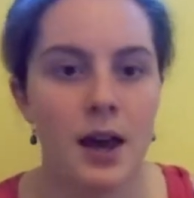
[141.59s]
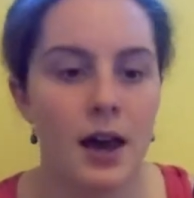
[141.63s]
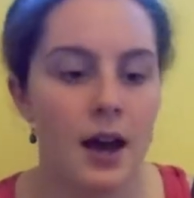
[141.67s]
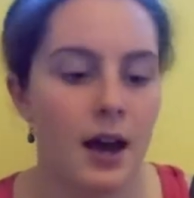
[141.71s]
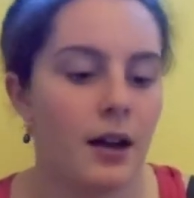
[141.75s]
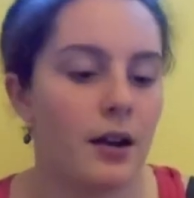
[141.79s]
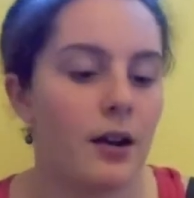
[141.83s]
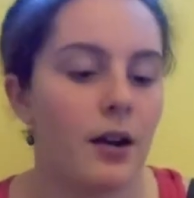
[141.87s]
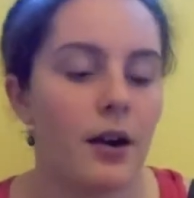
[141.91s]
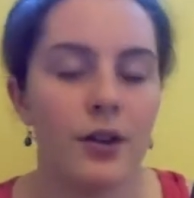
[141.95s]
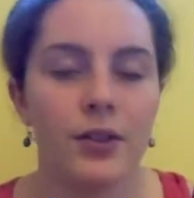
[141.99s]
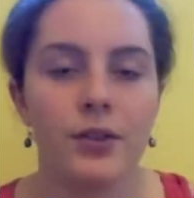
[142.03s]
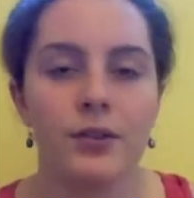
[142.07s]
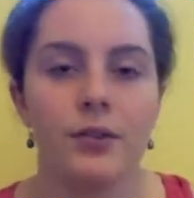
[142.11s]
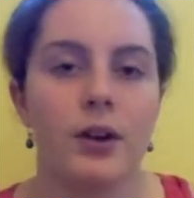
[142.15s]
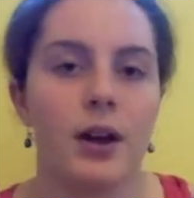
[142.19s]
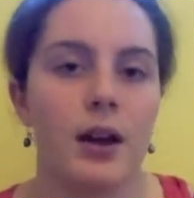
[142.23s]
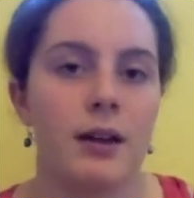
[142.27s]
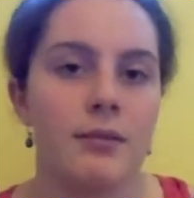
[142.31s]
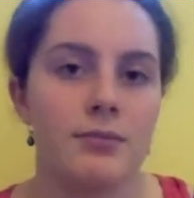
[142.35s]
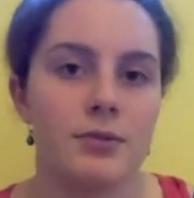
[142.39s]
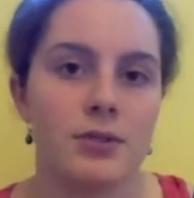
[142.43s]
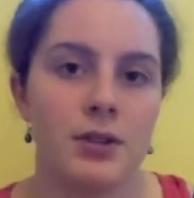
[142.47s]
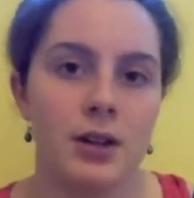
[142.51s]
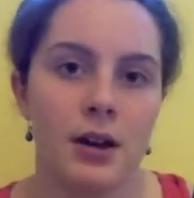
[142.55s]
and other
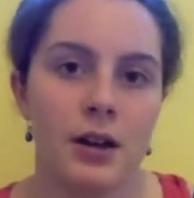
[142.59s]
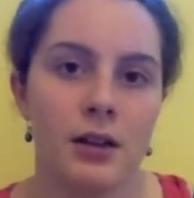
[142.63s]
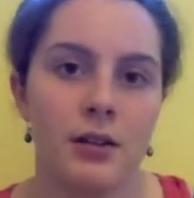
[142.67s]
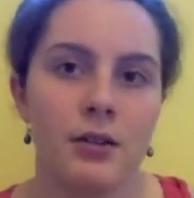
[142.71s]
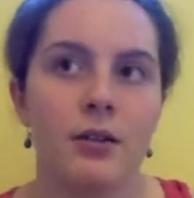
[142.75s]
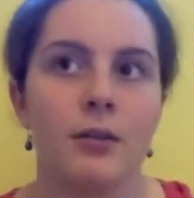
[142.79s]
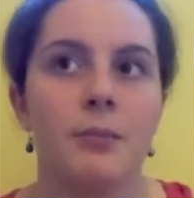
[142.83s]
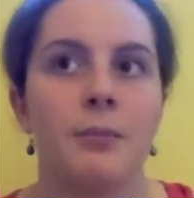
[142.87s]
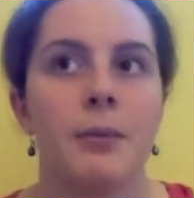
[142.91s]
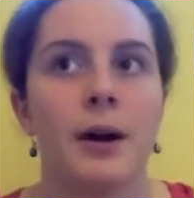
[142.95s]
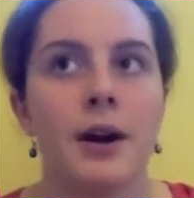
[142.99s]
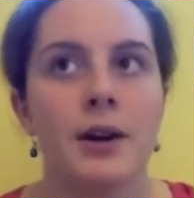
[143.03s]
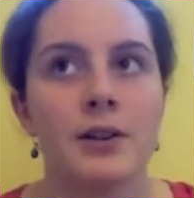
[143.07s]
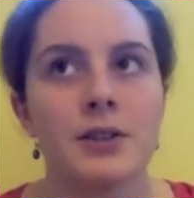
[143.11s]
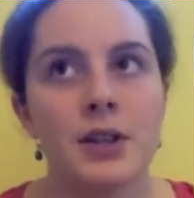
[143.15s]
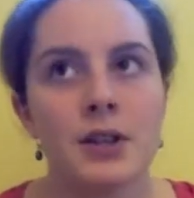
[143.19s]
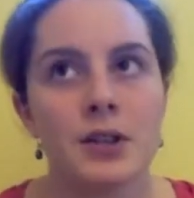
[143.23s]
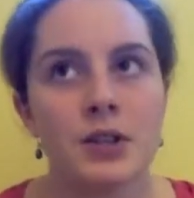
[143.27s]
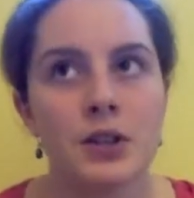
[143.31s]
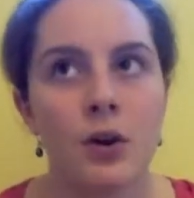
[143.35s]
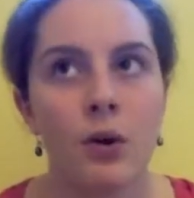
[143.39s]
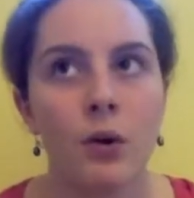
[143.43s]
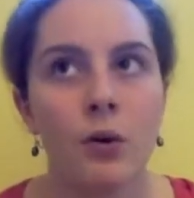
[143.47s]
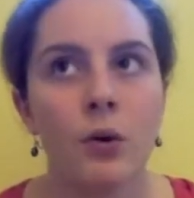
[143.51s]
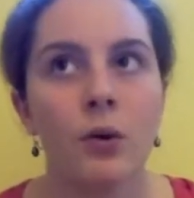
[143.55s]
games together because it's
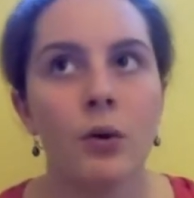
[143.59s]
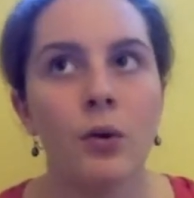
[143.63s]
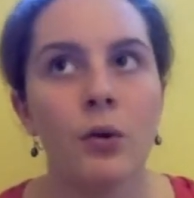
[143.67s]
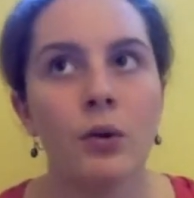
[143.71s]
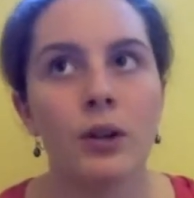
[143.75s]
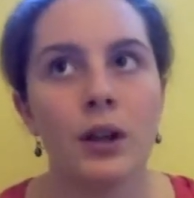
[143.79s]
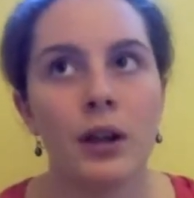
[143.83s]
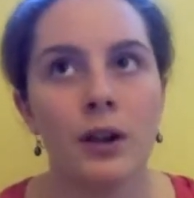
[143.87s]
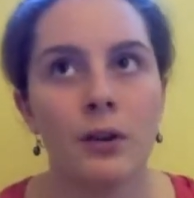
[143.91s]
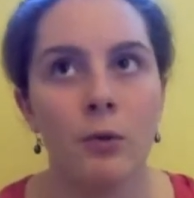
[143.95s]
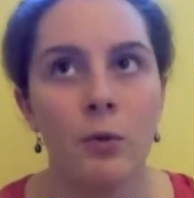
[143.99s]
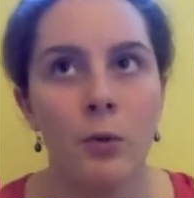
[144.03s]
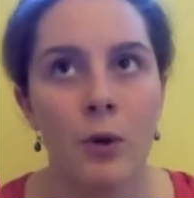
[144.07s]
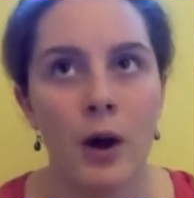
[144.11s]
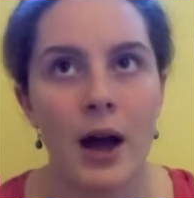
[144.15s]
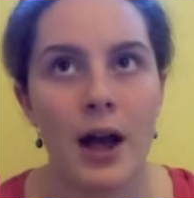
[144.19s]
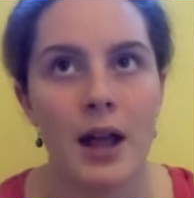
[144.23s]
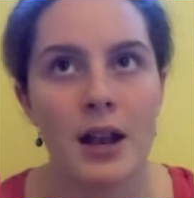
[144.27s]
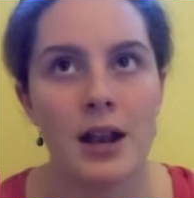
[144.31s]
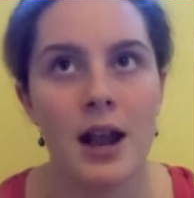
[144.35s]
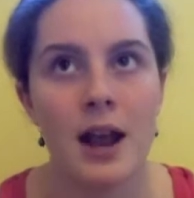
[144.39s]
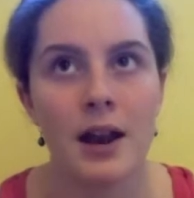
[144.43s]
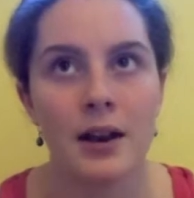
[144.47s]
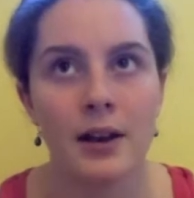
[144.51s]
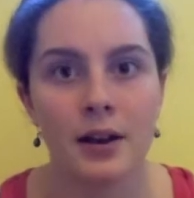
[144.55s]
cold and
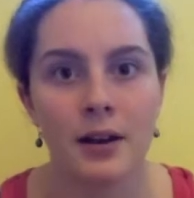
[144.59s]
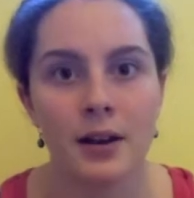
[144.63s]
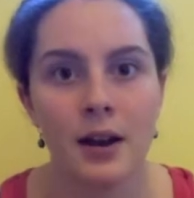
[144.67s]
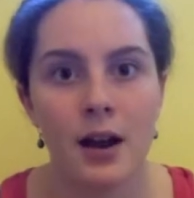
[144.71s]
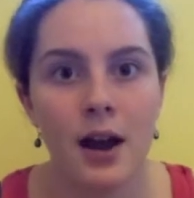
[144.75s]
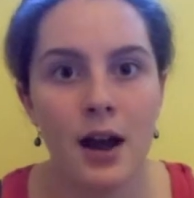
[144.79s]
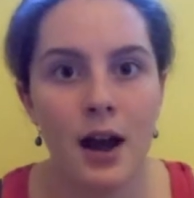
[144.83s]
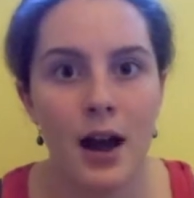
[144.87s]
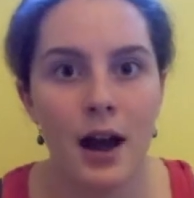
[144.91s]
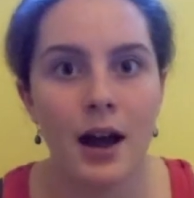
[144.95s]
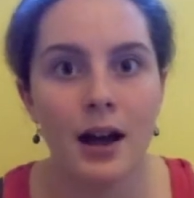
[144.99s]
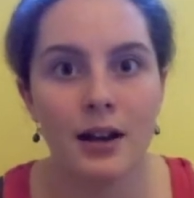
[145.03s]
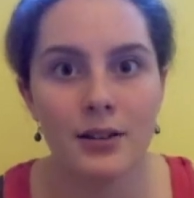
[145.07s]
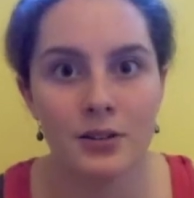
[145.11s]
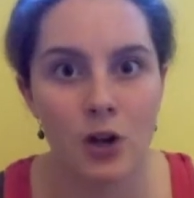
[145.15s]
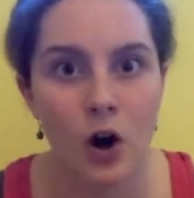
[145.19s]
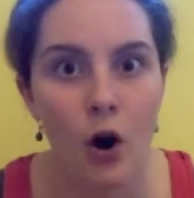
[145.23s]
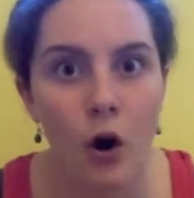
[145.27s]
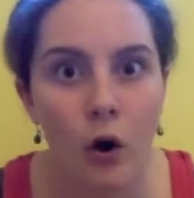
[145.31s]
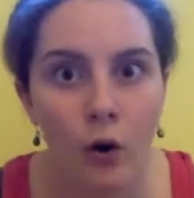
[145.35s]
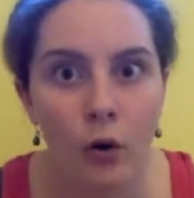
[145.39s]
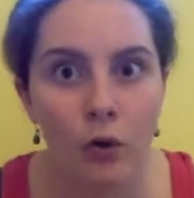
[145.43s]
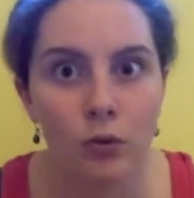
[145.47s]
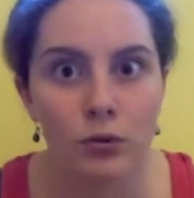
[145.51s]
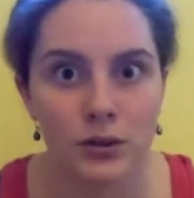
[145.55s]
wet and
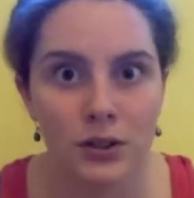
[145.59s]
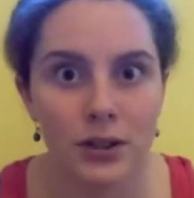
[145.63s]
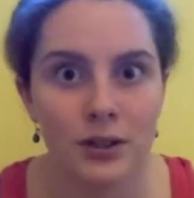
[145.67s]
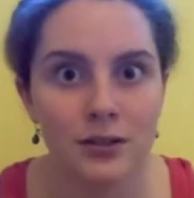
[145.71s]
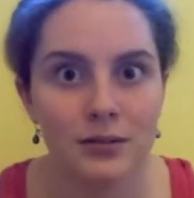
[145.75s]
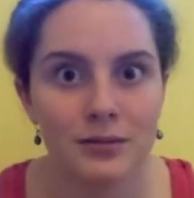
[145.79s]
cold